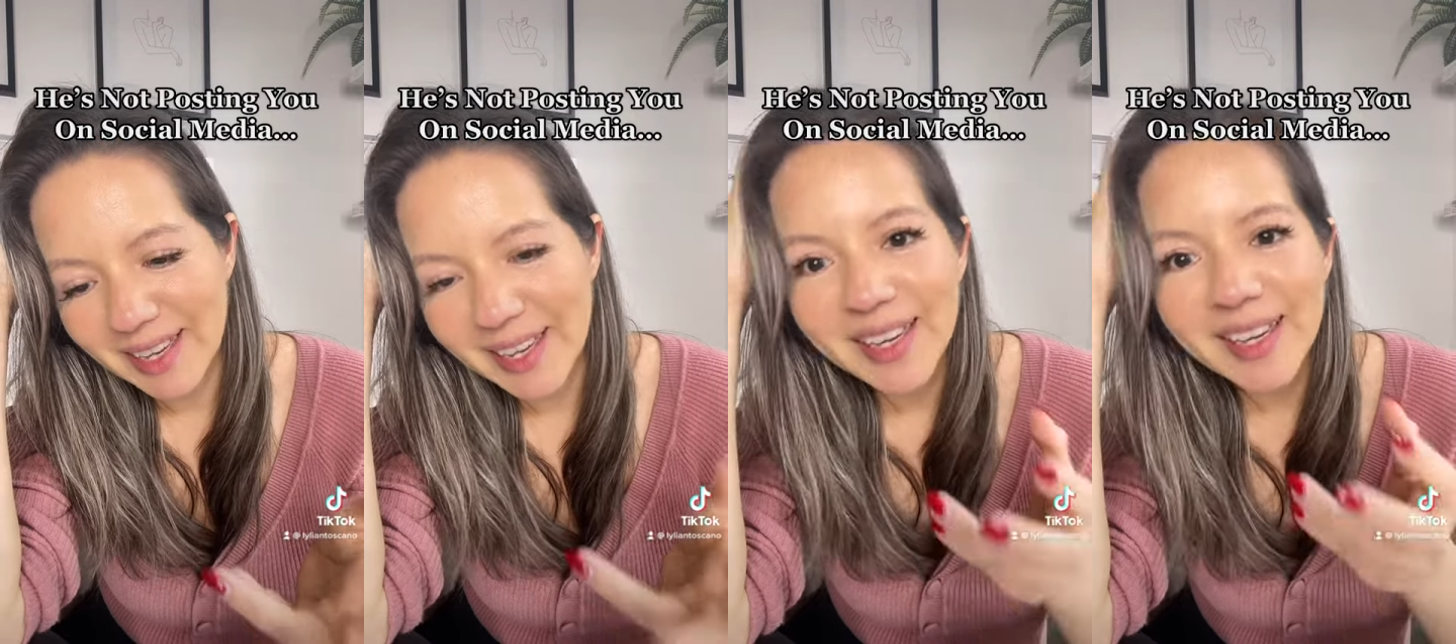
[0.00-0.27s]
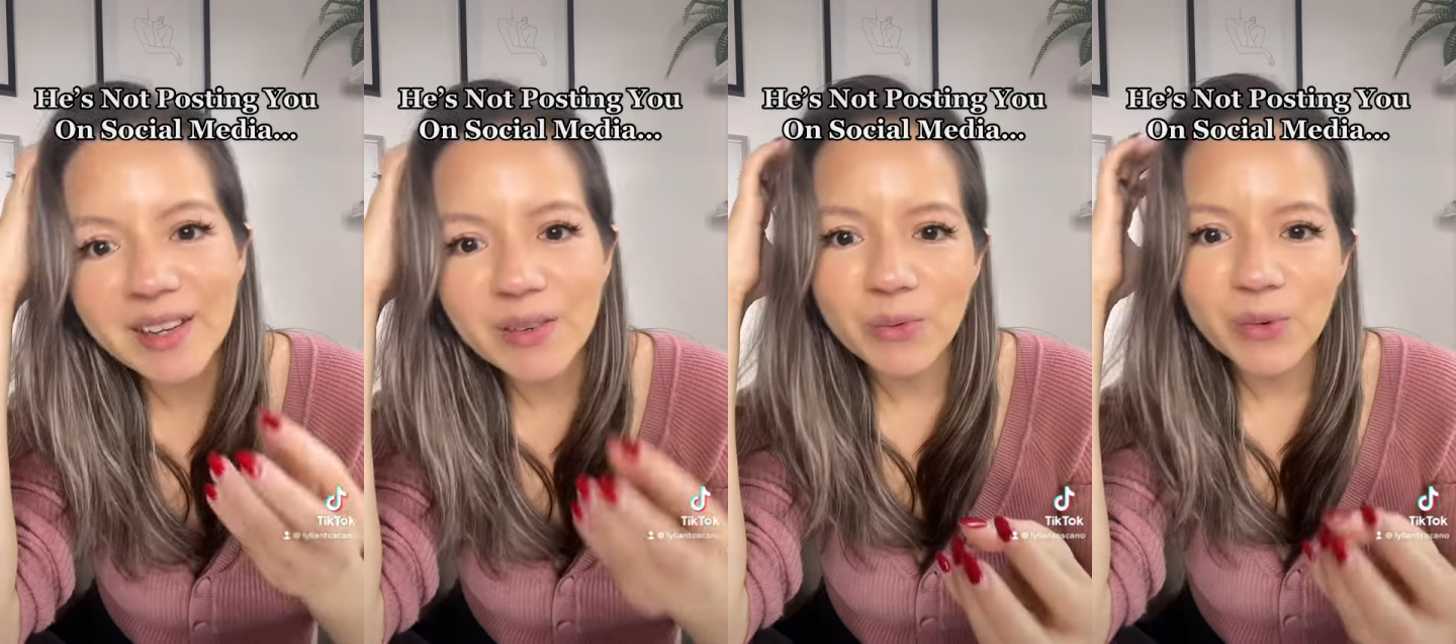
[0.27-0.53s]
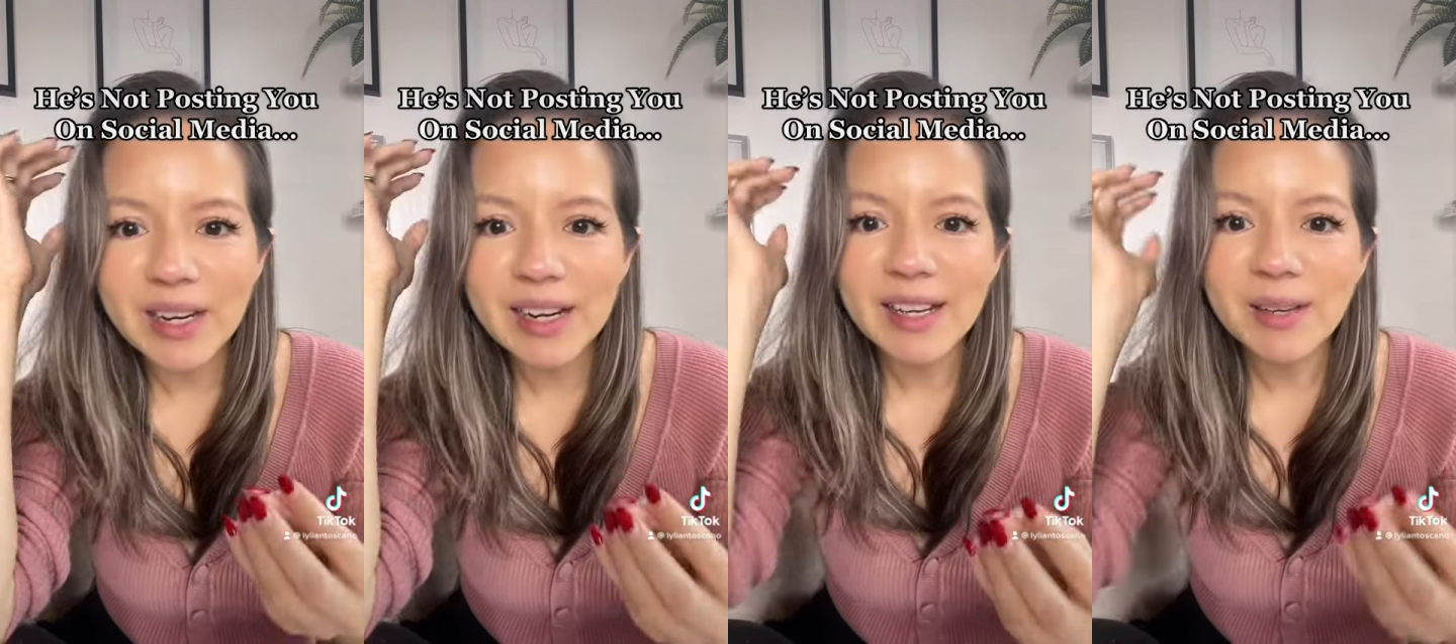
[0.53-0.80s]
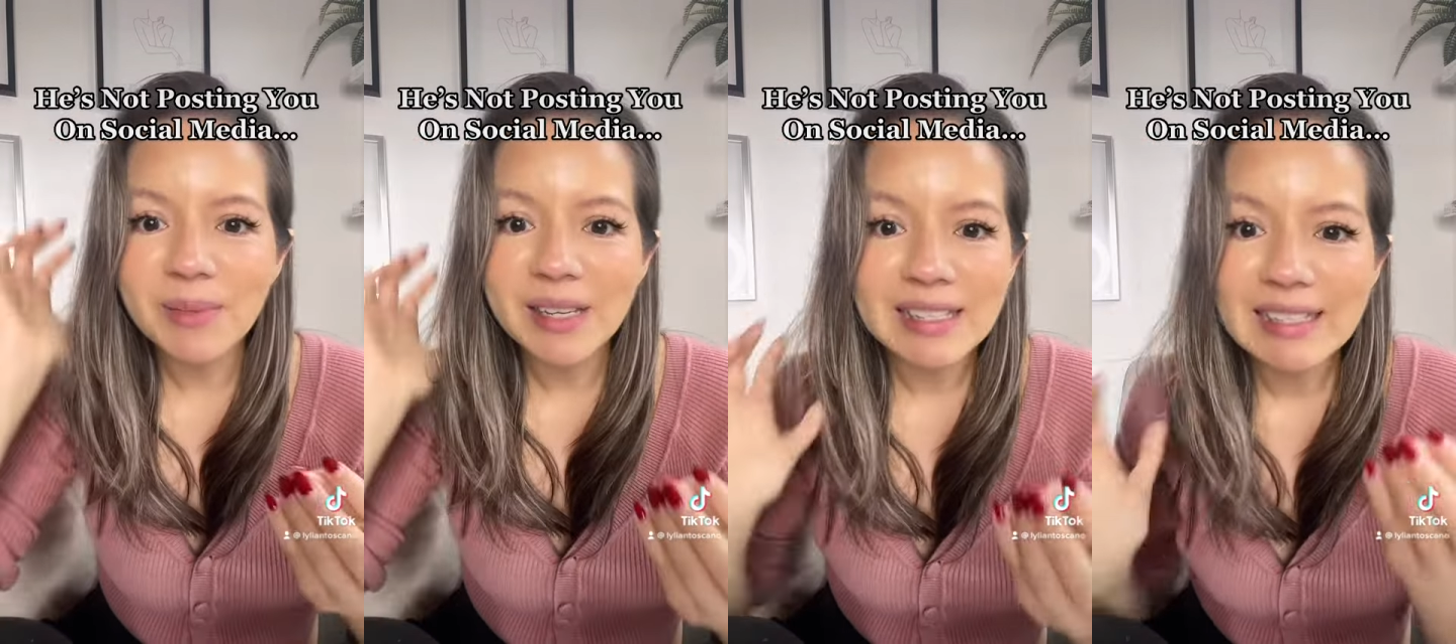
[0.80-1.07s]
it really
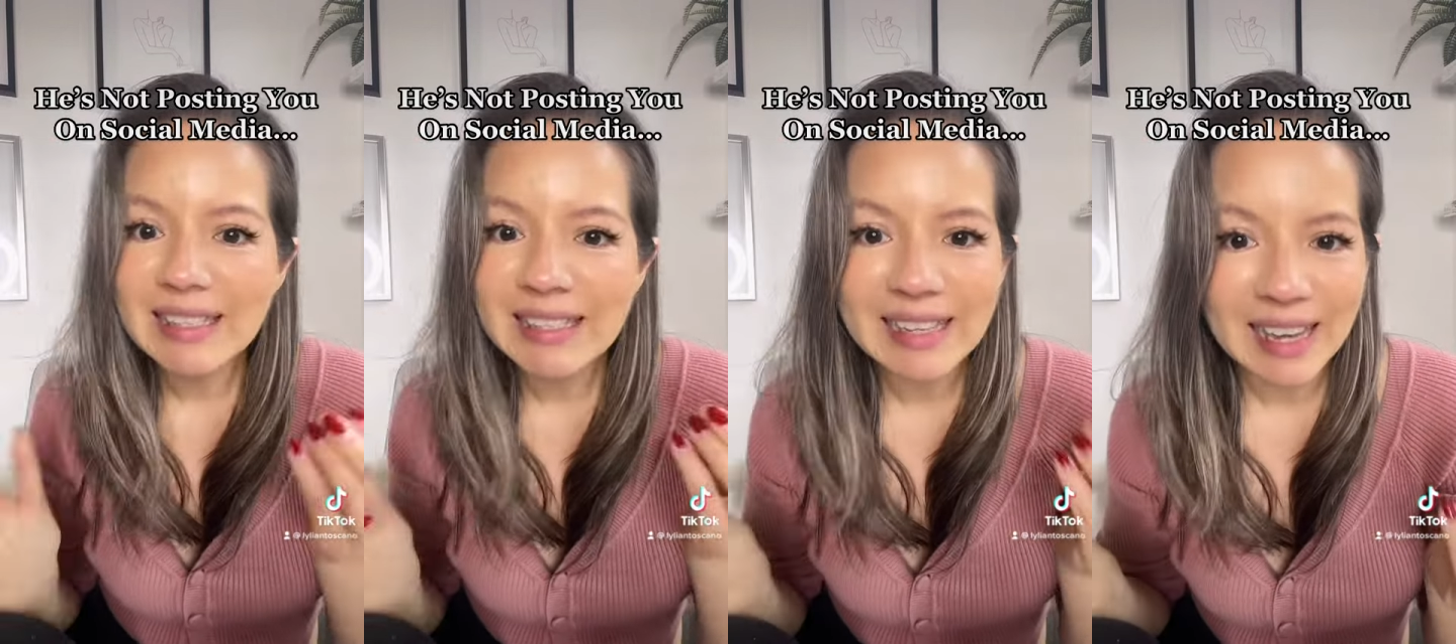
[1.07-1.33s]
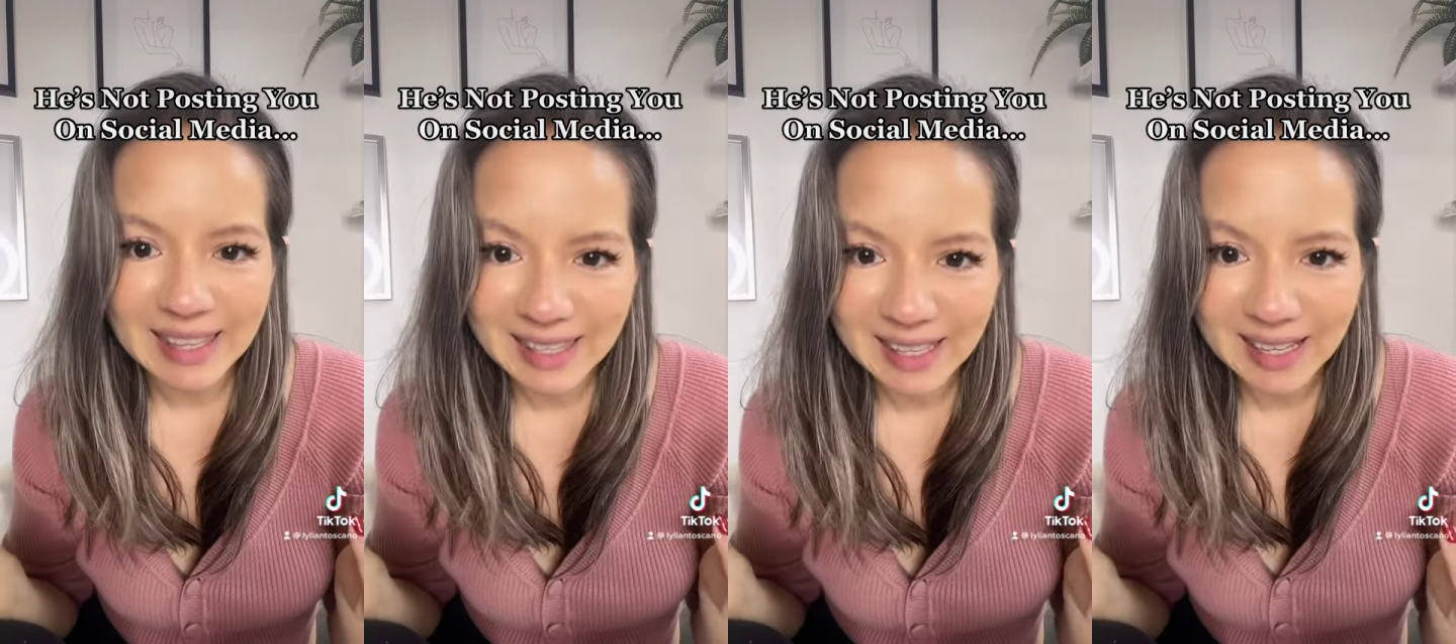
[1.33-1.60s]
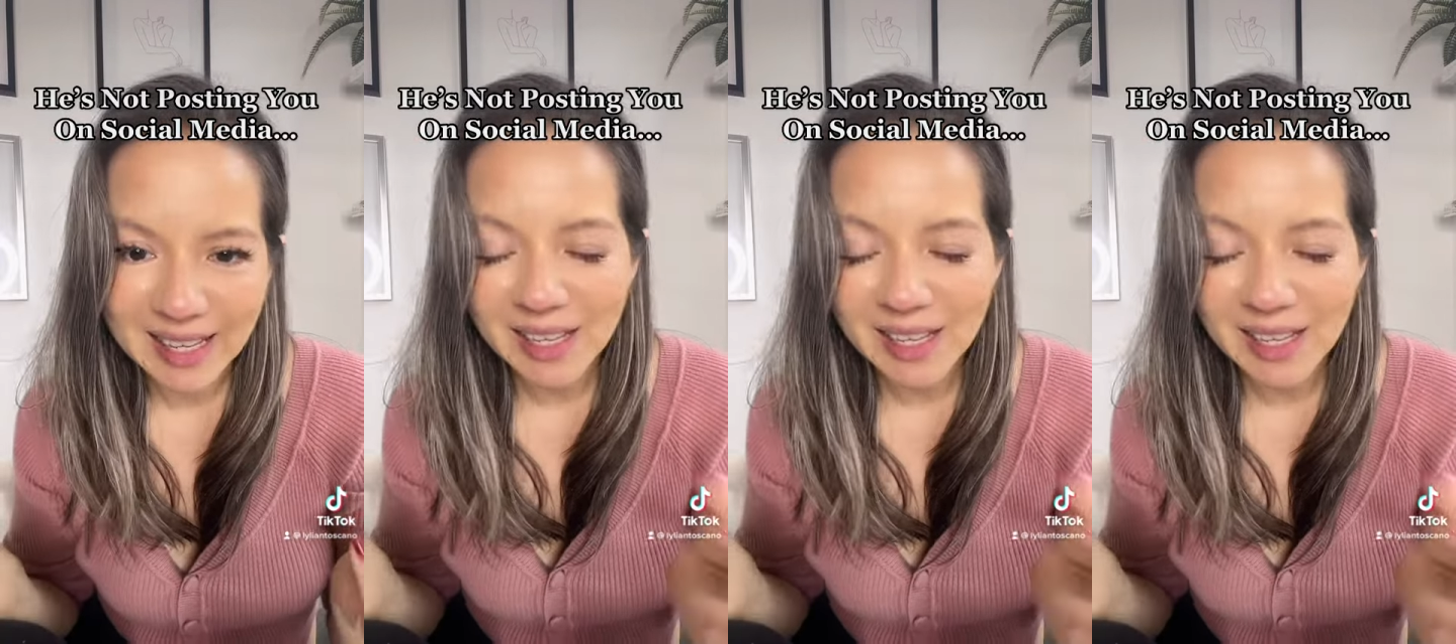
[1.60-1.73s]
means nothing.